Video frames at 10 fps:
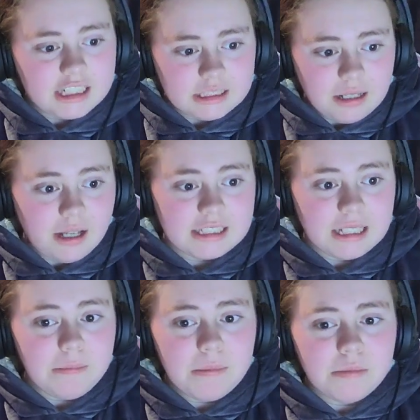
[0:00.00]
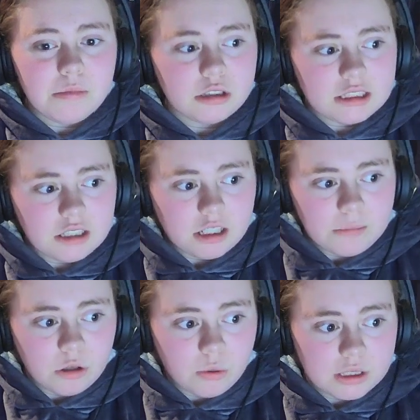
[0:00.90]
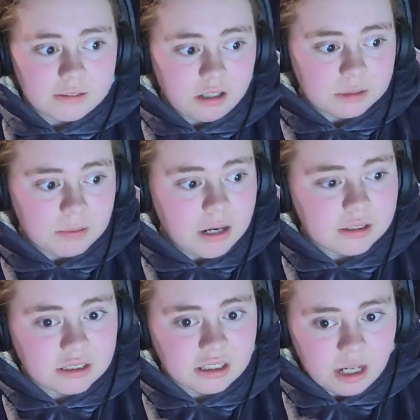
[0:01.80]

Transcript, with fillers: I, I see people mostly talking about Quest for Lost Powers,